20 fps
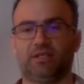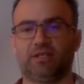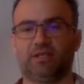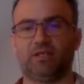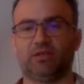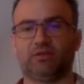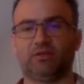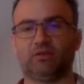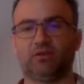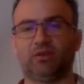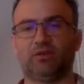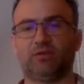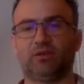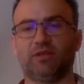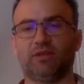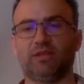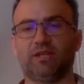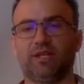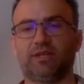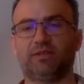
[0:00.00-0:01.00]
And then you have a
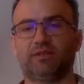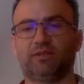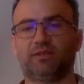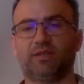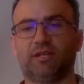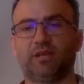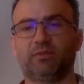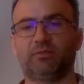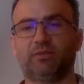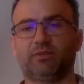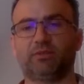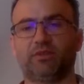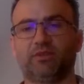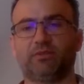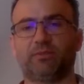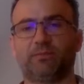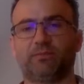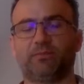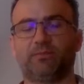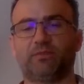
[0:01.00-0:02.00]
next
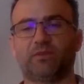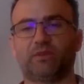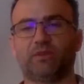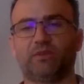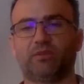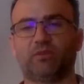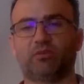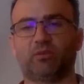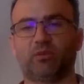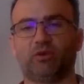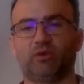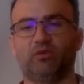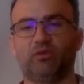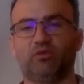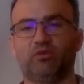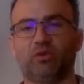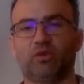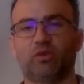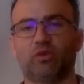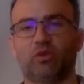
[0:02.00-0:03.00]
steps is where you
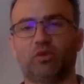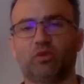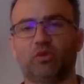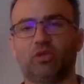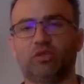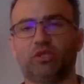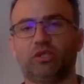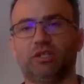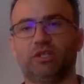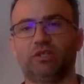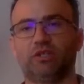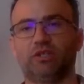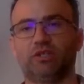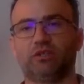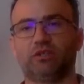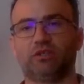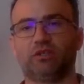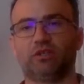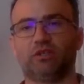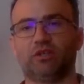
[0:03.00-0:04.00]
record
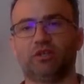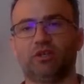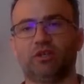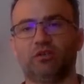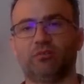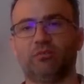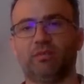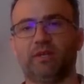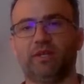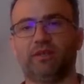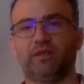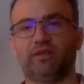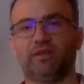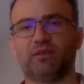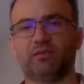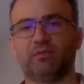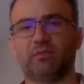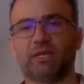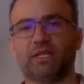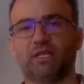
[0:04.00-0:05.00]

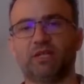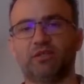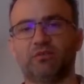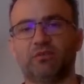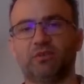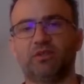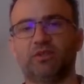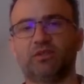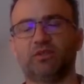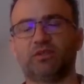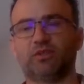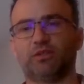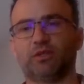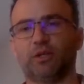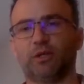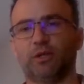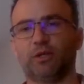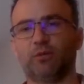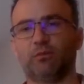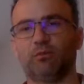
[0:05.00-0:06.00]
basic management
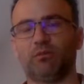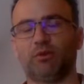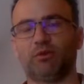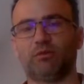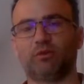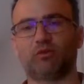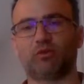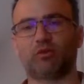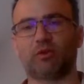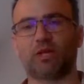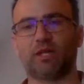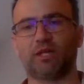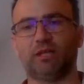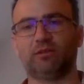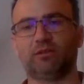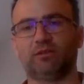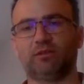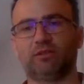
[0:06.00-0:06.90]
of the trial.